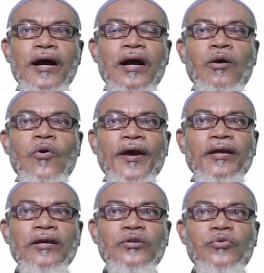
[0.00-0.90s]
are
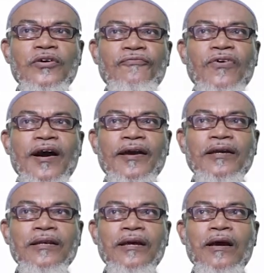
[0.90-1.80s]
going to
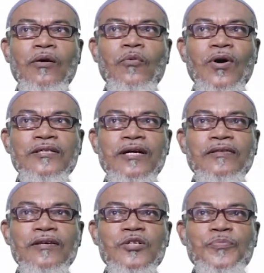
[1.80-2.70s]
define what are
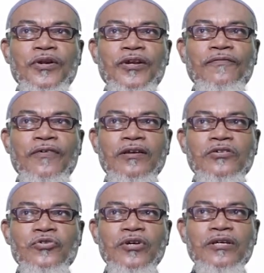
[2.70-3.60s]
these predefined
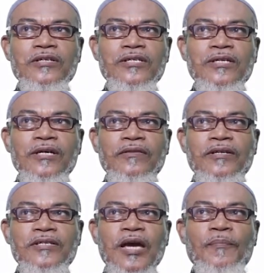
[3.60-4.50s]
strings,
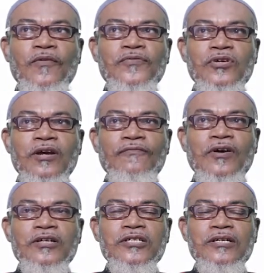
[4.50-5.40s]
the type of string
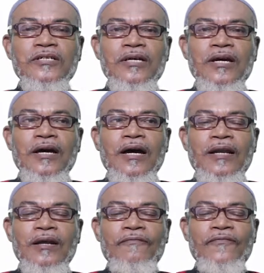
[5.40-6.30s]
functions,
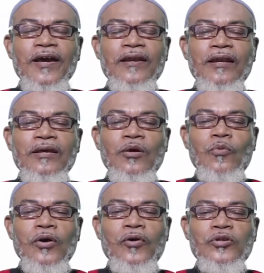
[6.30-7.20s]
and finally
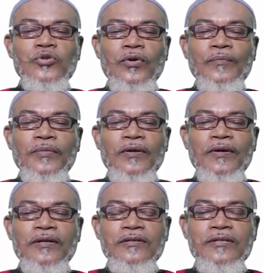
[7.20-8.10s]
we're going to
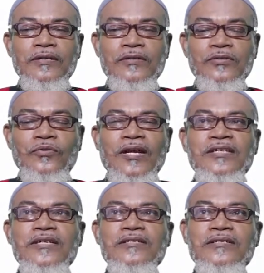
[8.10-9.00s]
implement. So
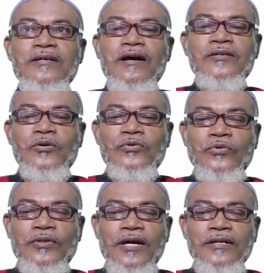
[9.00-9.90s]
let's just start on
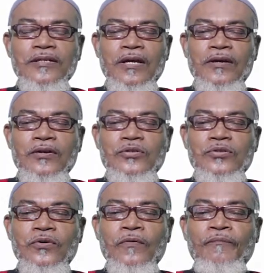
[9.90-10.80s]
that.
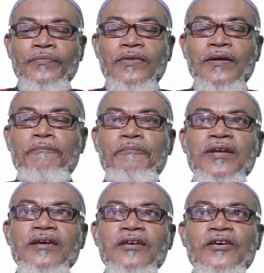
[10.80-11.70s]
So the
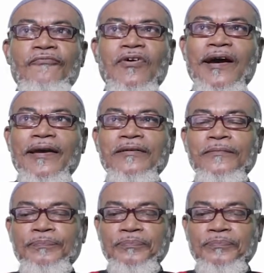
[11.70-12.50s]
predefined